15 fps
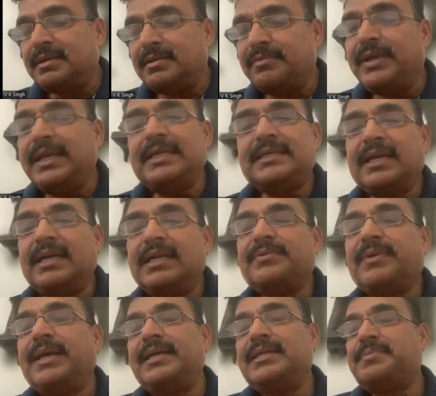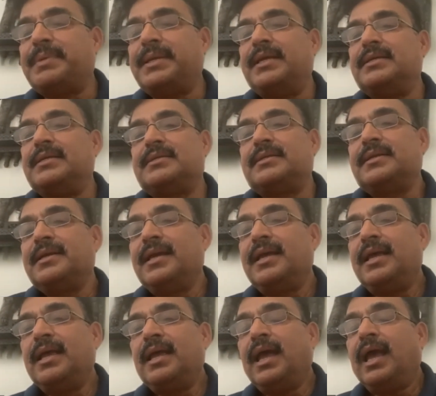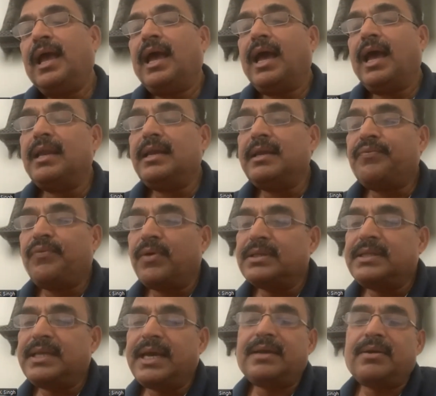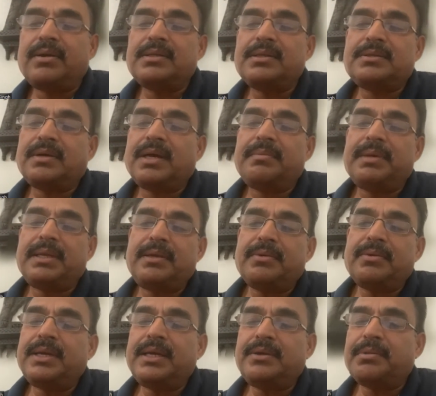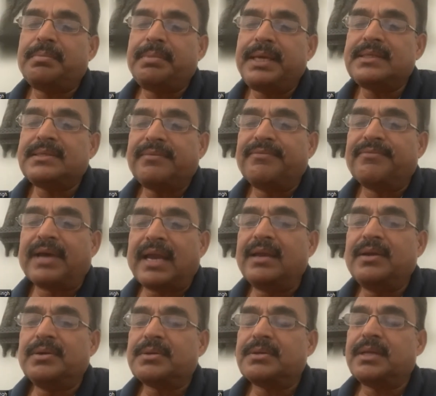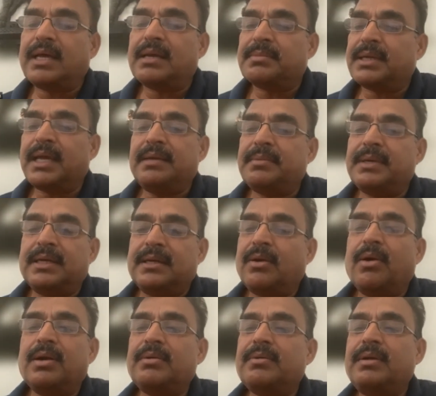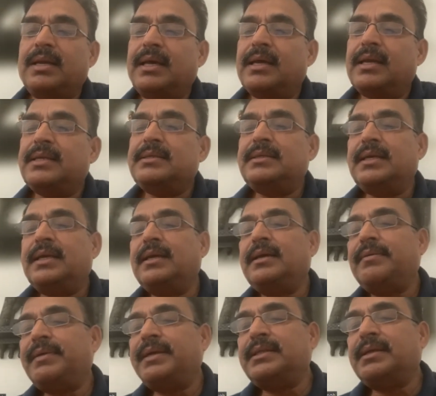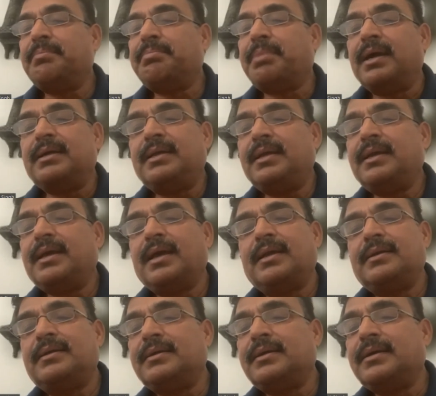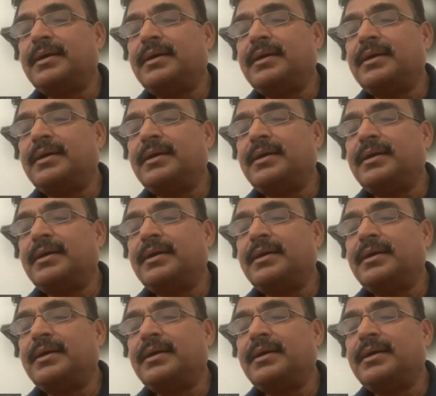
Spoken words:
very satisfying experience. And for there also, you need to bring some value to the alumni meet, not only arranging, giving them party and